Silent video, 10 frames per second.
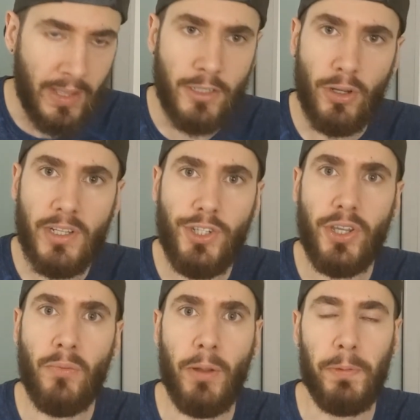As long as
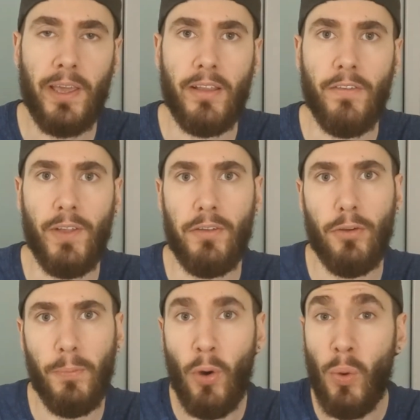you can replicate the flavor
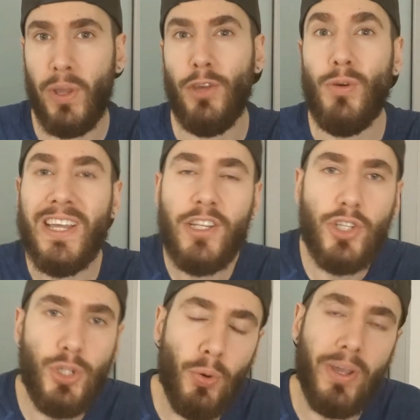to a point where you
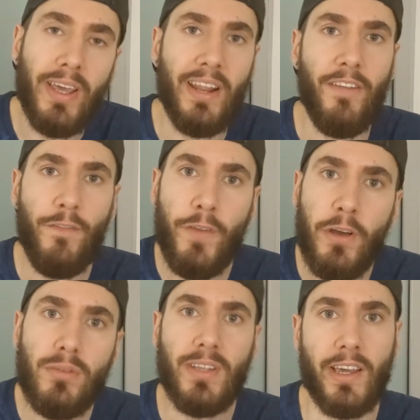enjoy it and it
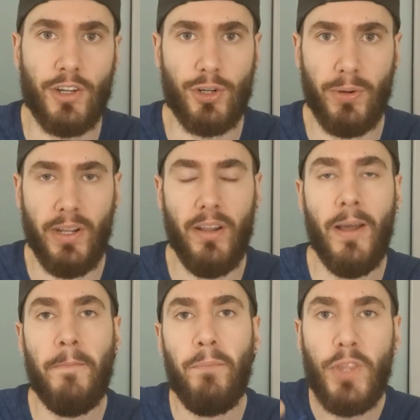feels like a
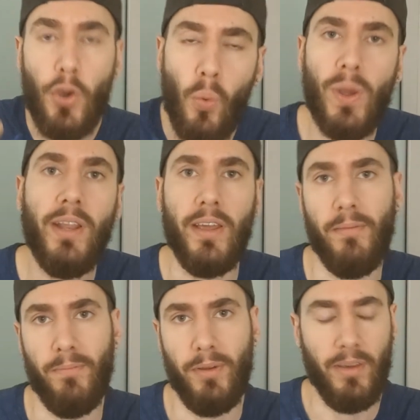treat, you're
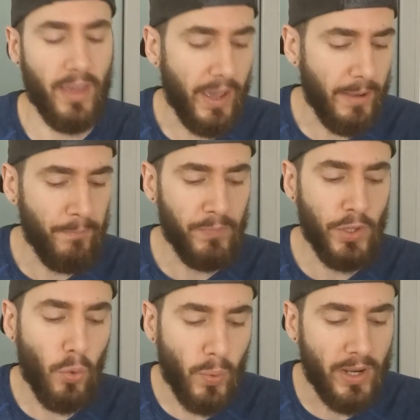winning, okay?
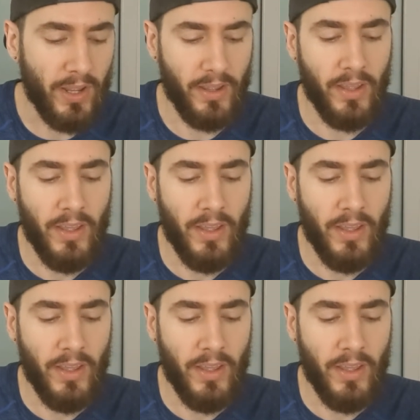You're winning.